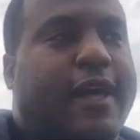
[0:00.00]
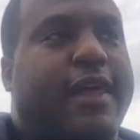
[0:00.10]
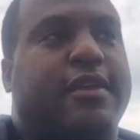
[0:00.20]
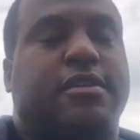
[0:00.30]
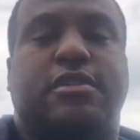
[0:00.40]
I
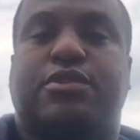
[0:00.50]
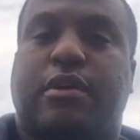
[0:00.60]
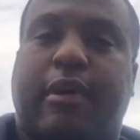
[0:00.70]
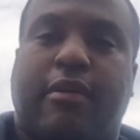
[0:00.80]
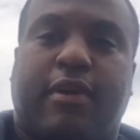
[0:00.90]
like to enjoy
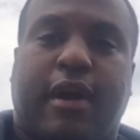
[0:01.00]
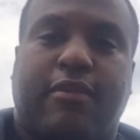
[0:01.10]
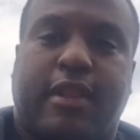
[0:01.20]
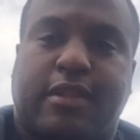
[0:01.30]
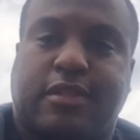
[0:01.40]
my ride
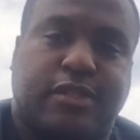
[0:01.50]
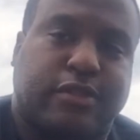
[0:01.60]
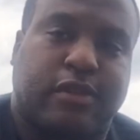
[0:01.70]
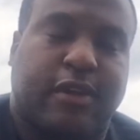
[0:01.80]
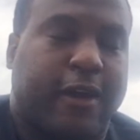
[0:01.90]
rather than
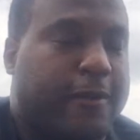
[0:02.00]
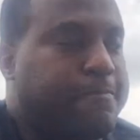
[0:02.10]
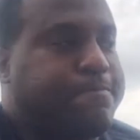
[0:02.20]
just look at it.